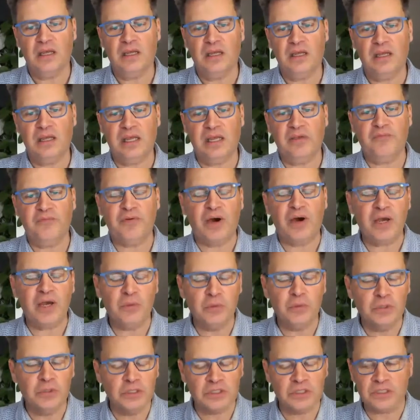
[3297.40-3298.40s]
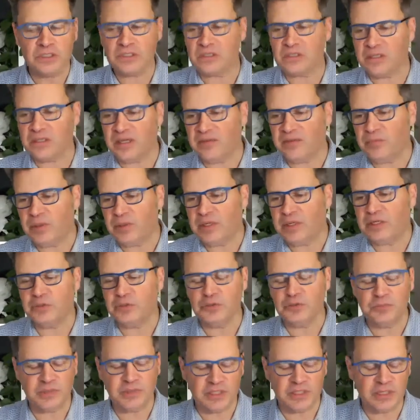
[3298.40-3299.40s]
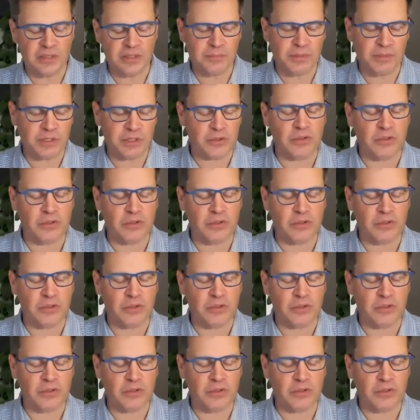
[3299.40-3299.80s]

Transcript: If when I do my